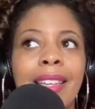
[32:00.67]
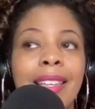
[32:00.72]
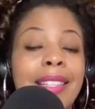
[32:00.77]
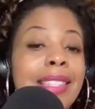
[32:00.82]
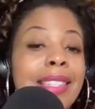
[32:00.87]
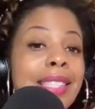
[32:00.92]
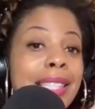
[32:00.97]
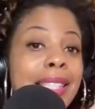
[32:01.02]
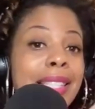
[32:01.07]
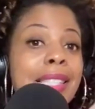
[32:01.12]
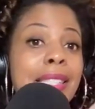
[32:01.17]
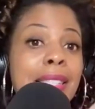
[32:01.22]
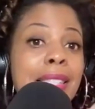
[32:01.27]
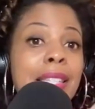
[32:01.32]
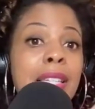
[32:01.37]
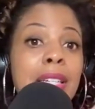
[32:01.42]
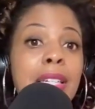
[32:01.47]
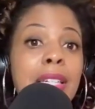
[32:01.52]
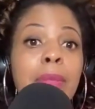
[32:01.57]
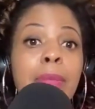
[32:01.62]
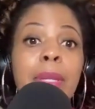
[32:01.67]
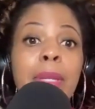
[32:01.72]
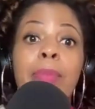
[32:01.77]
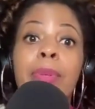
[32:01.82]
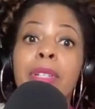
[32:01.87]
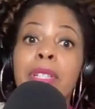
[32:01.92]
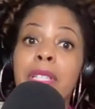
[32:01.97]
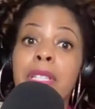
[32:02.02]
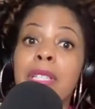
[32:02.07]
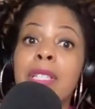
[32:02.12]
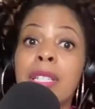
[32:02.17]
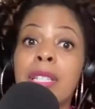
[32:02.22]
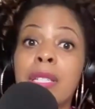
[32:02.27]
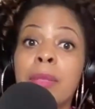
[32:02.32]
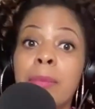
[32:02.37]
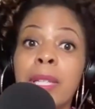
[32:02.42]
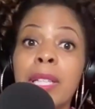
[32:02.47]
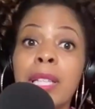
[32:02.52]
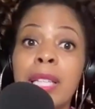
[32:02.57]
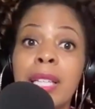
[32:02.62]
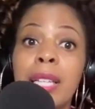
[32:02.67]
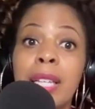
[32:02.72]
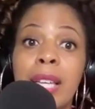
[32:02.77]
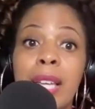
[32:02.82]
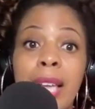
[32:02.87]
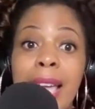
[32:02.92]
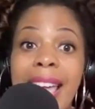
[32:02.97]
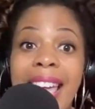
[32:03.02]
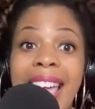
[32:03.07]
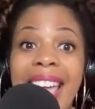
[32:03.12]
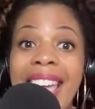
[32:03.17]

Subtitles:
consistency could be predictability.